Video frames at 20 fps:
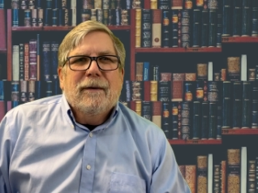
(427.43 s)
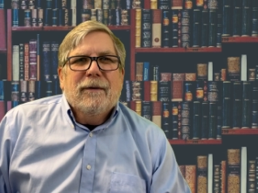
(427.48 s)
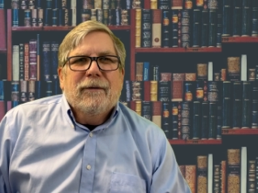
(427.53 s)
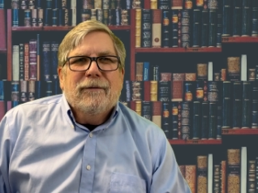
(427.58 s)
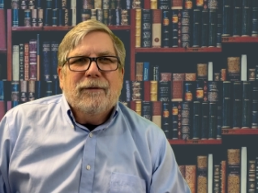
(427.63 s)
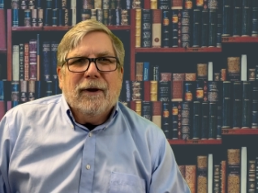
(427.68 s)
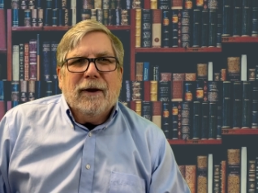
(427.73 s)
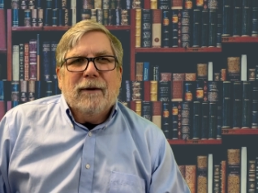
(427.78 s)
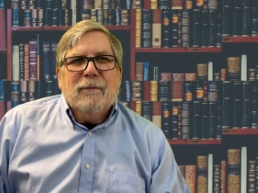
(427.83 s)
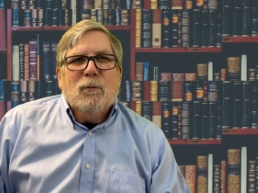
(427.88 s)

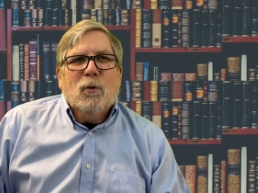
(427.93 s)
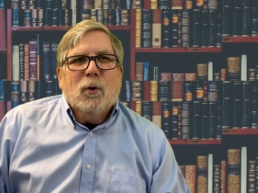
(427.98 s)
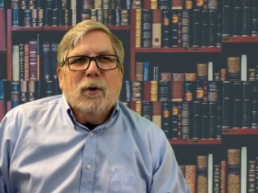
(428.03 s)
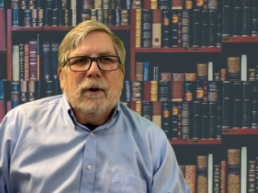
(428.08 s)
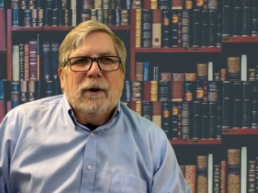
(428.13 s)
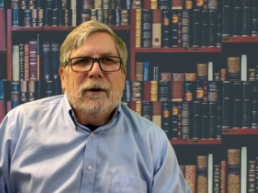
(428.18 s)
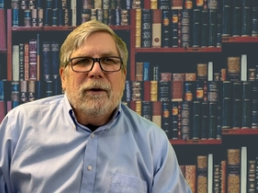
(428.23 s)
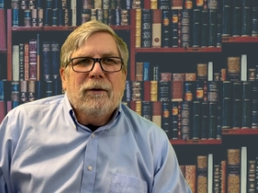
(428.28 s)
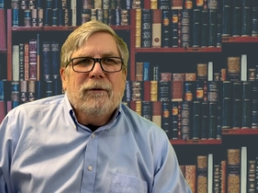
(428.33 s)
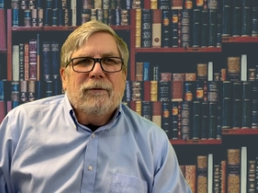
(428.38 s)
second
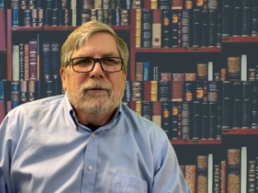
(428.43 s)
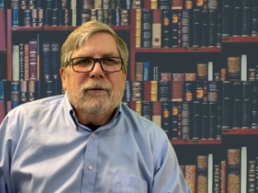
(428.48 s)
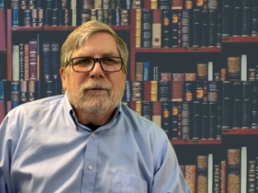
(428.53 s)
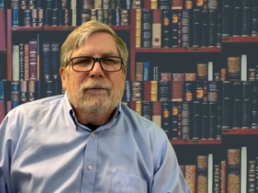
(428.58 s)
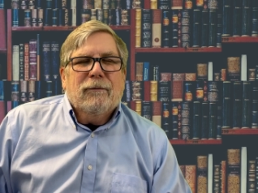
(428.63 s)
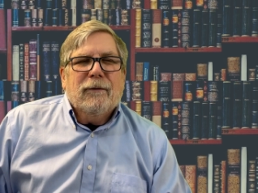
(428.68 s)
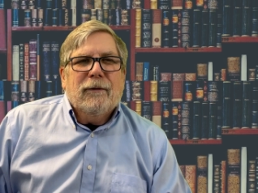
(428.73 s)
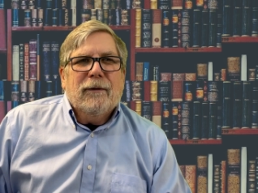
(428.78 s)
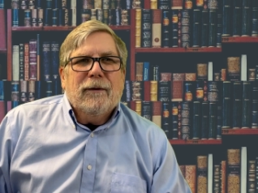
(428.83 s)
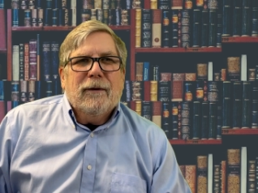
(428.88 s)
mortgage or
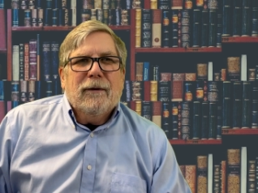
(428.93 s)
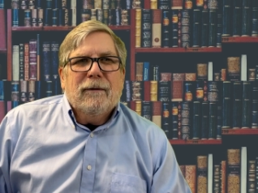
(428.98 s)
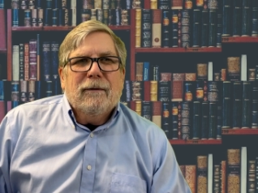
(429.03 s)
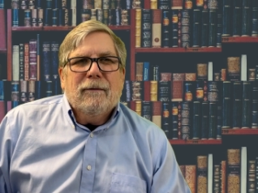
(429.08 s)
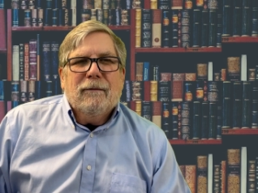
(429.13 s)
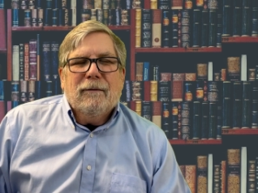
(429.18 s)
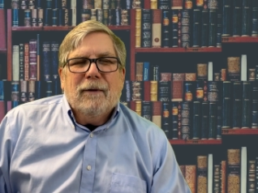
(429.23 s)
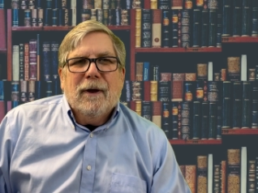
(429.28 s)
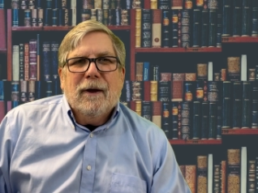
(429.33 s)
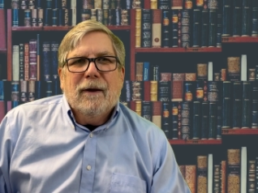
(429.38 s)
for
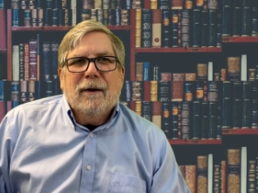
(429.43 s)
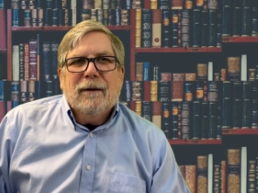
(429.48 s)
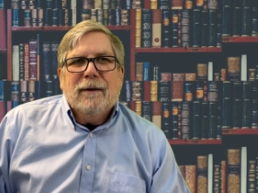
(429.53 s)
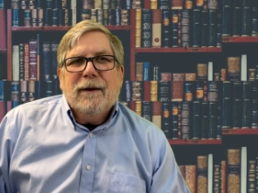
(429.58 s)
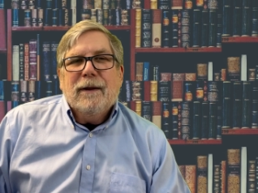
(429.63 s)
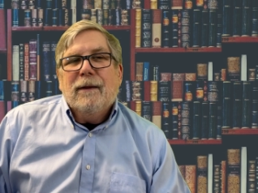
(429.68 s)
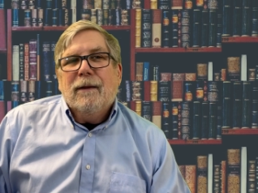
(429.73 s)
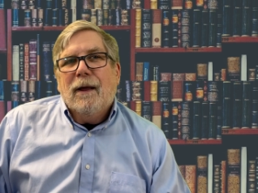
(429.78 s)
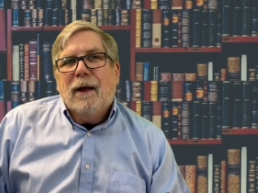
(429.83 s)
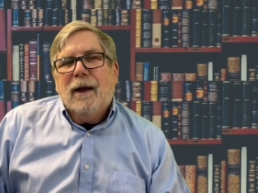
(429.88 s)
the uh,
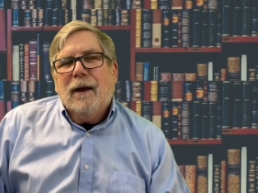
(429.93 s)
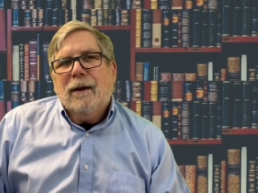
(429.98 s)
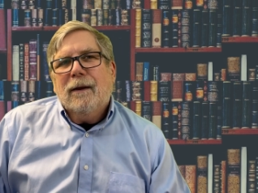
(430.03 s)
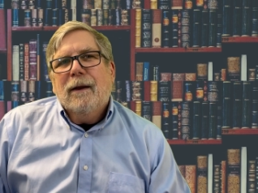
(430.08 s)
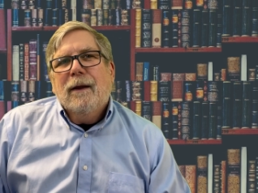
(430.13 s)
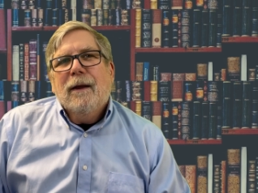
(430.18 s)
HELOC